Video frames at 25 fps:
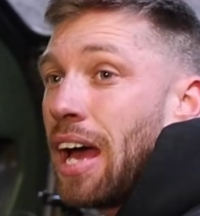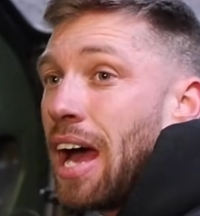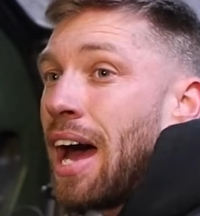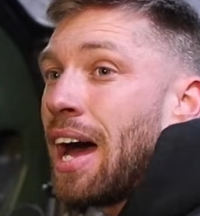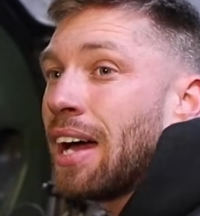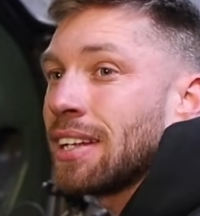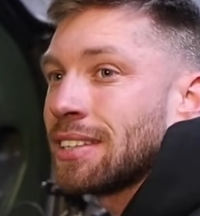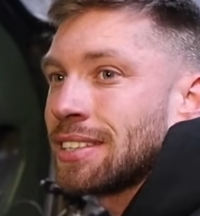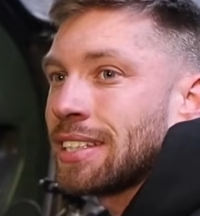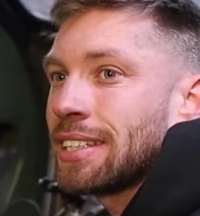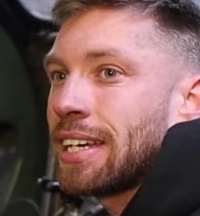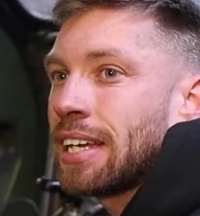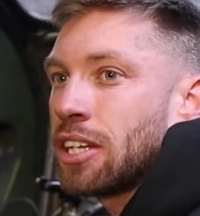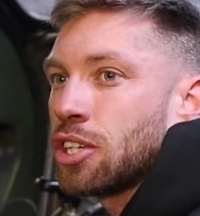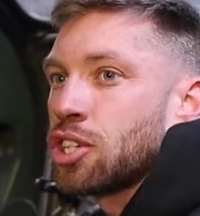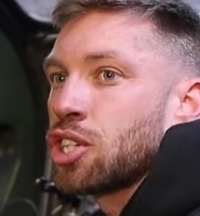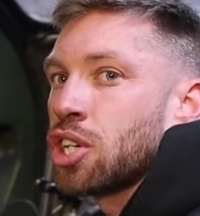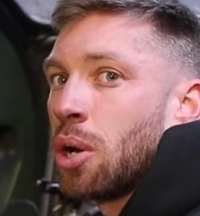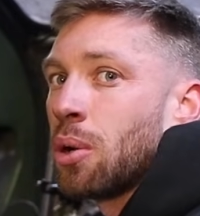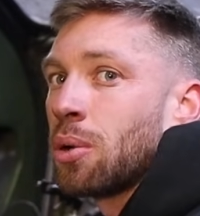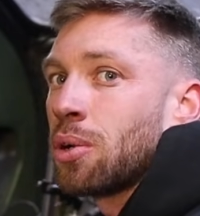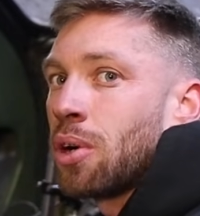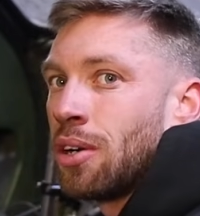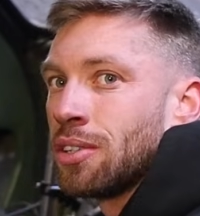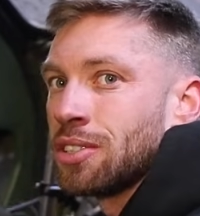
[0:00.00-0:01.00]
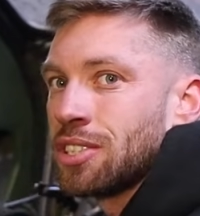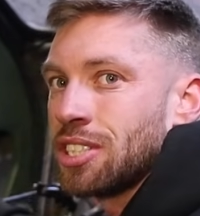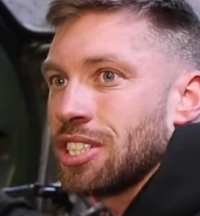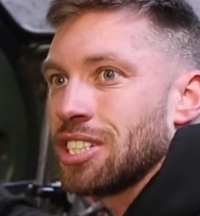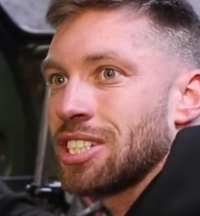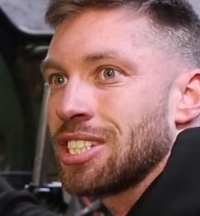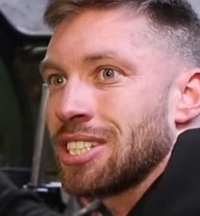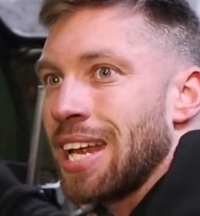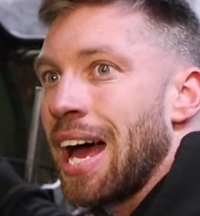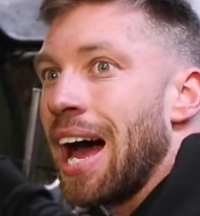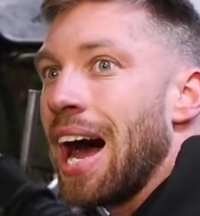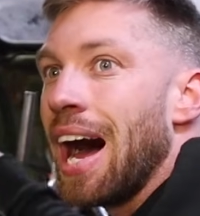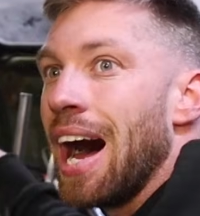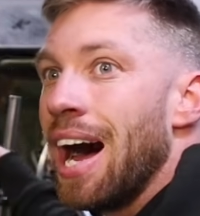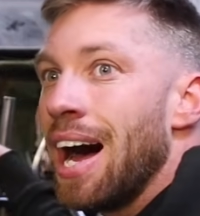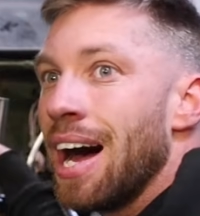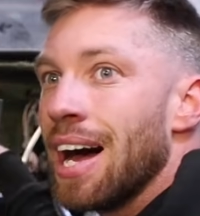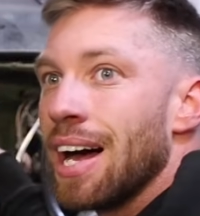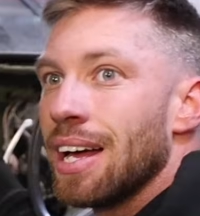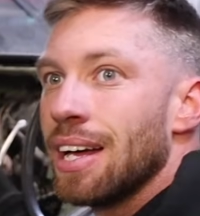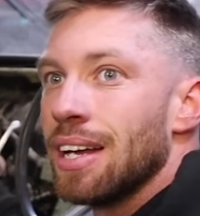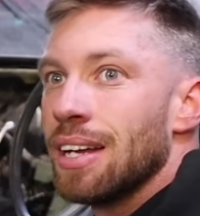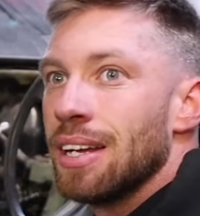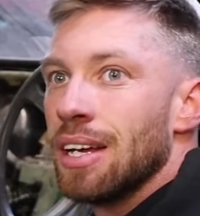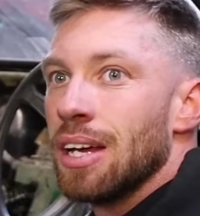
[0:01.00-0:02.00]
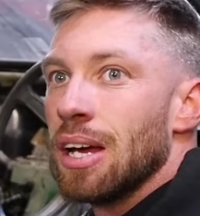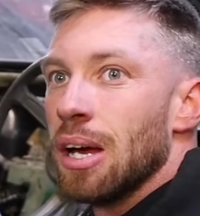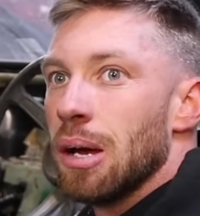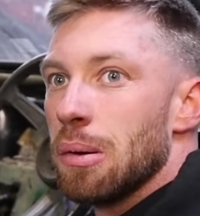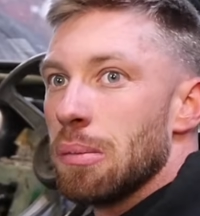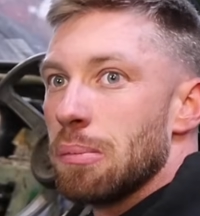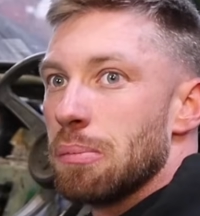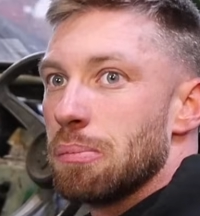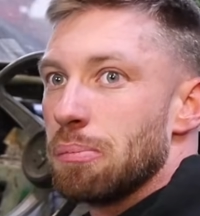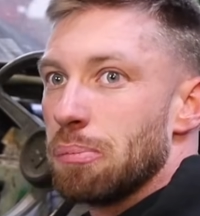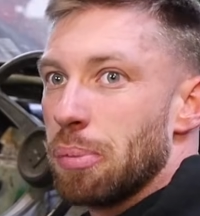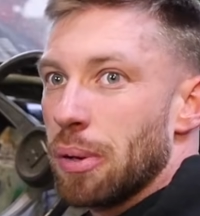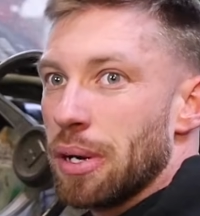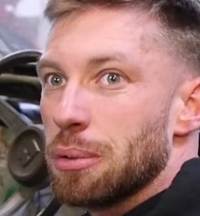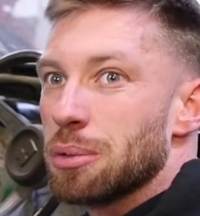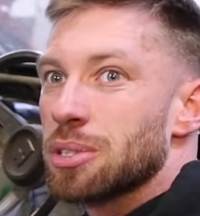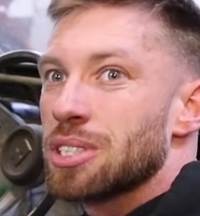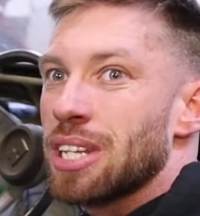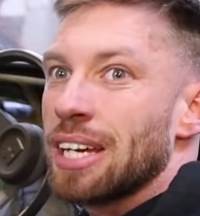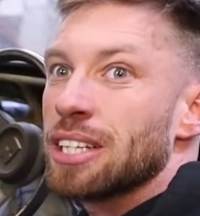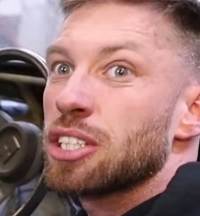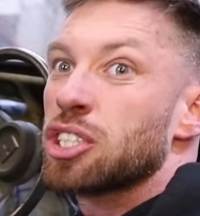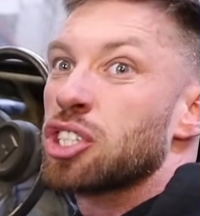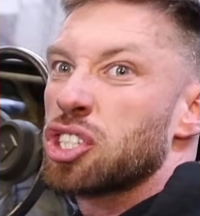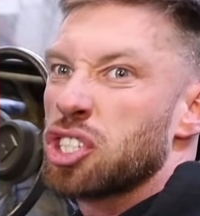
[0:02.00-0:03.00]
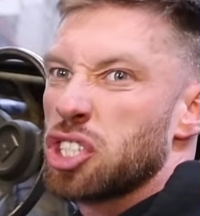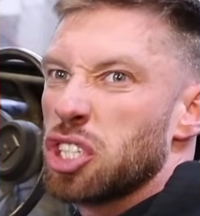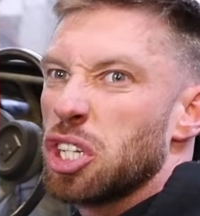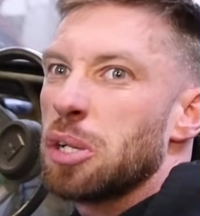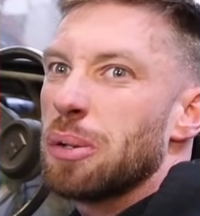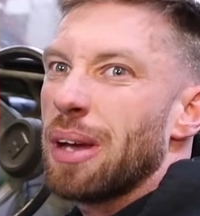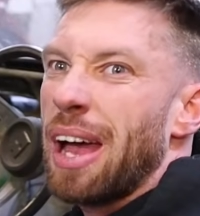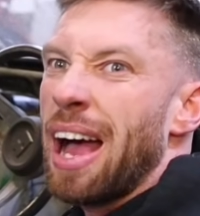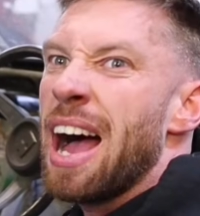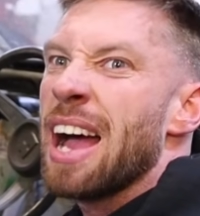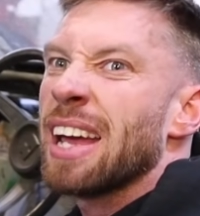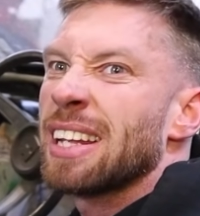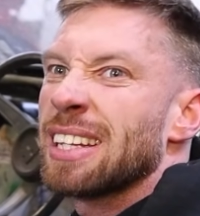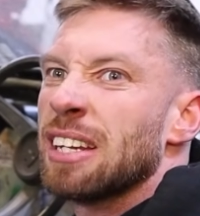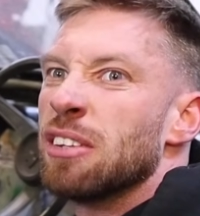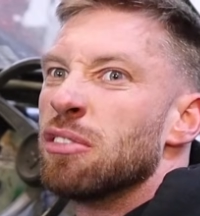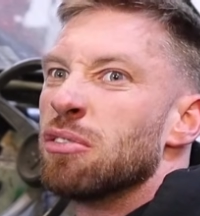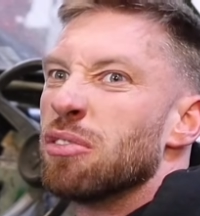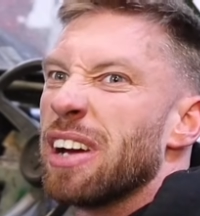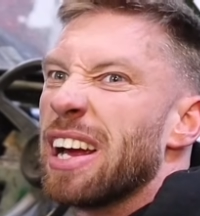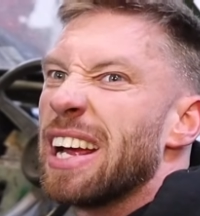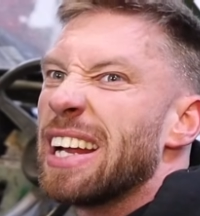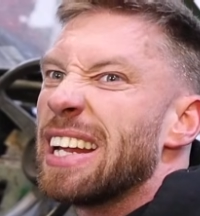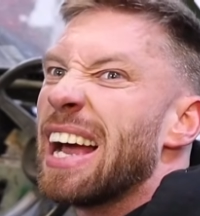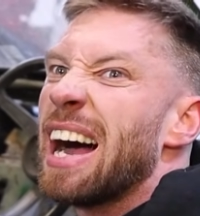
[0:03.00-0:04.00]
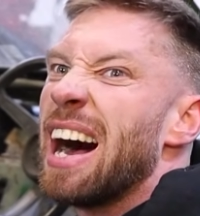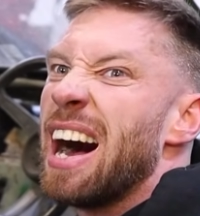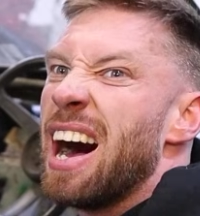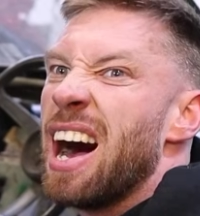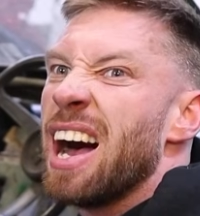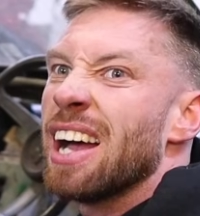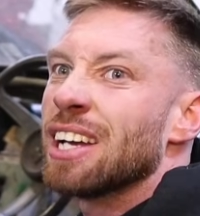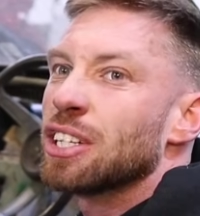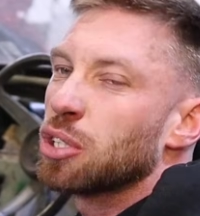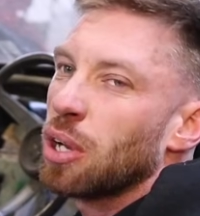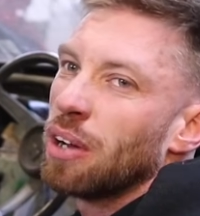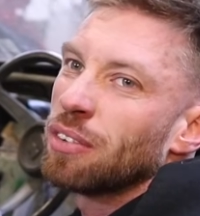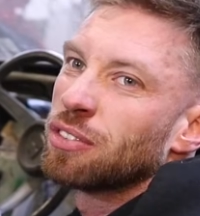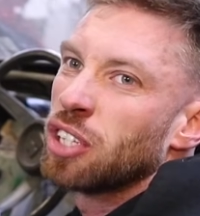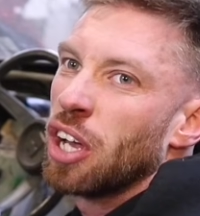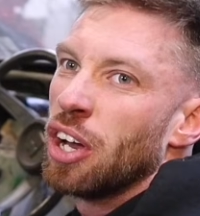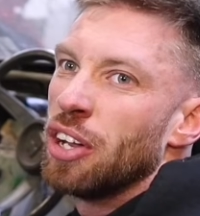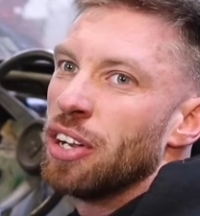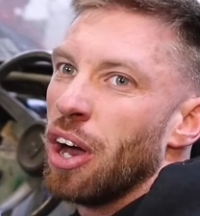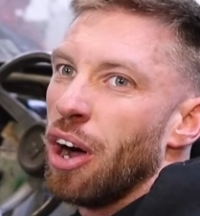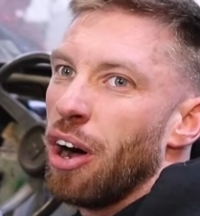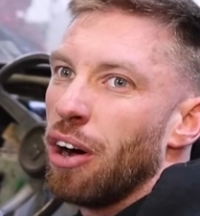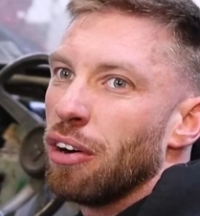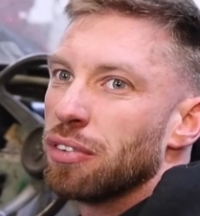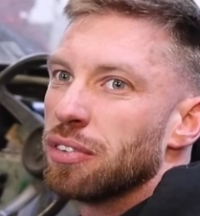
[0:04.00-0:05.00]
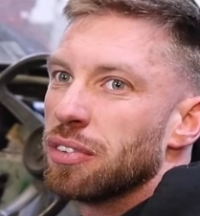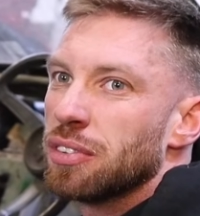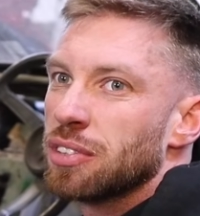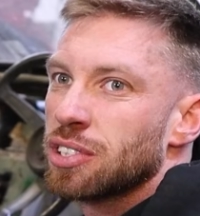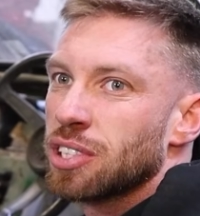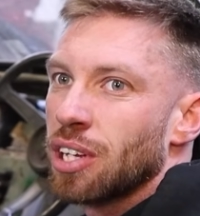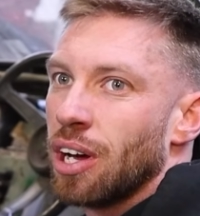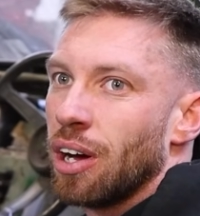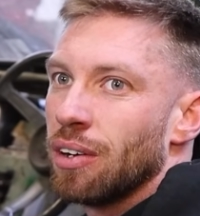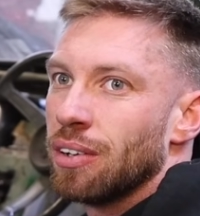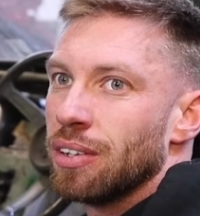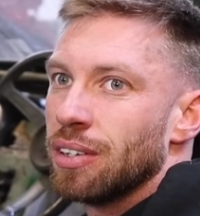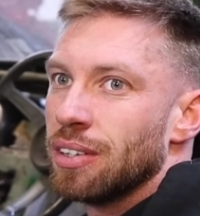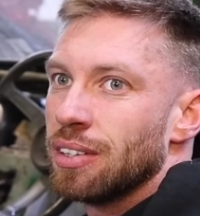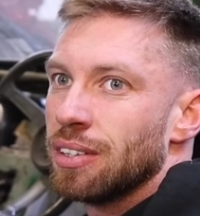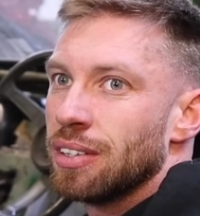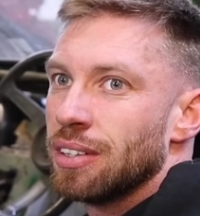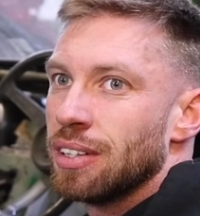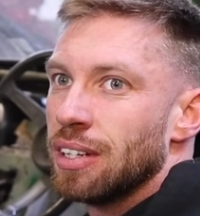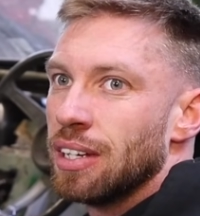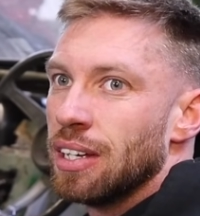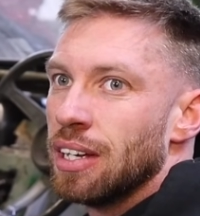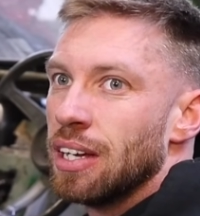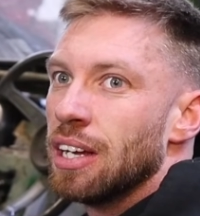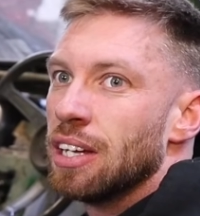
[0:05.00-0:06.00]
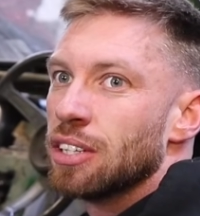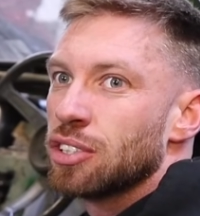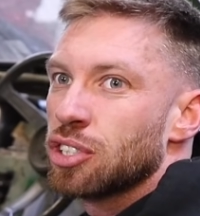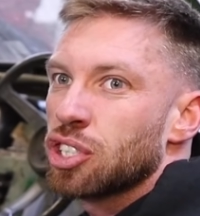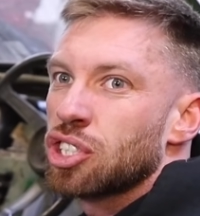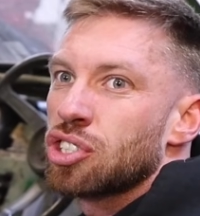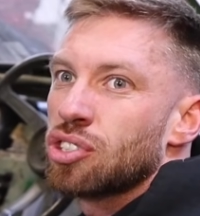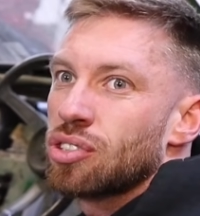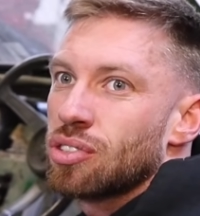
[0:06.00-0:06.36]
had to get the choke on to start, but it was like idling really high, so I've turned it off. So just